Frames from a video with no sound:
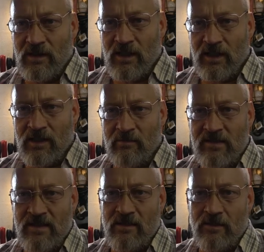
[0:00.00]
I can get
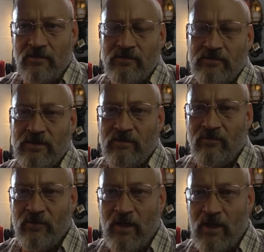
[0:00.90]
myself in
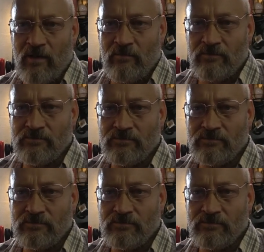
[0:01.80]
frame,